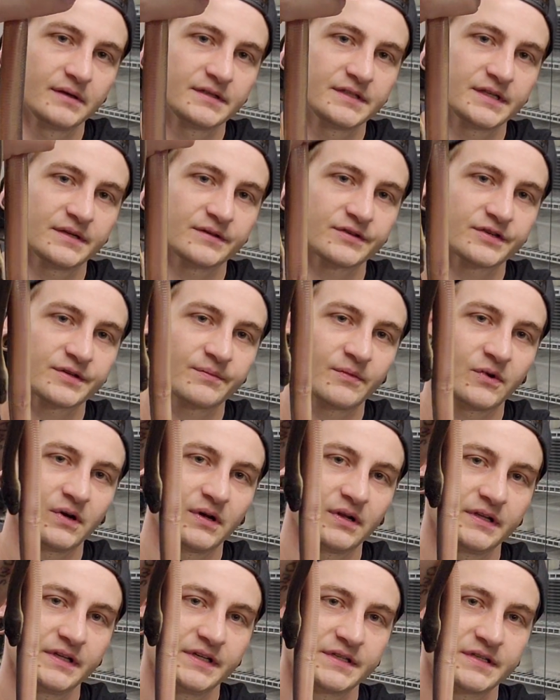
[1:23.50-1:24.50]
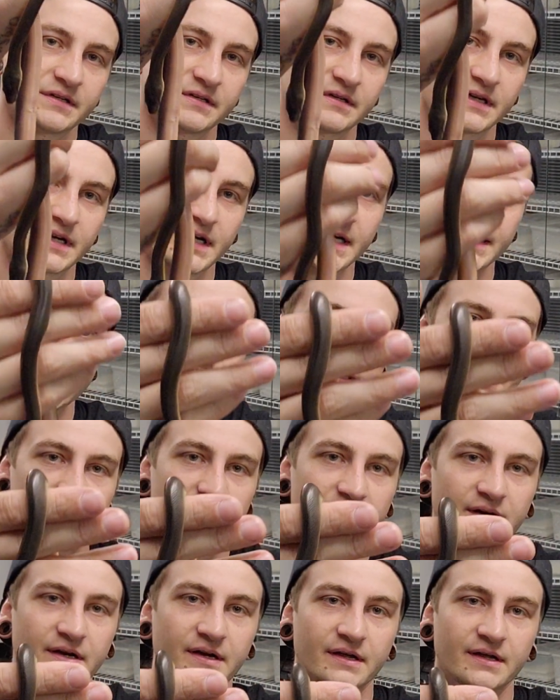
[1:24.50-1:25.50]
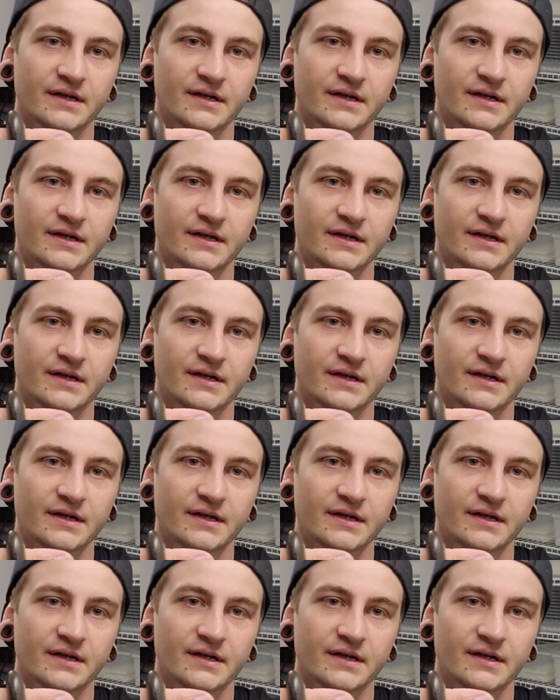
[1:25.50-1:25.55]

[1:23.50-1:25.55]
see how small these little guys are.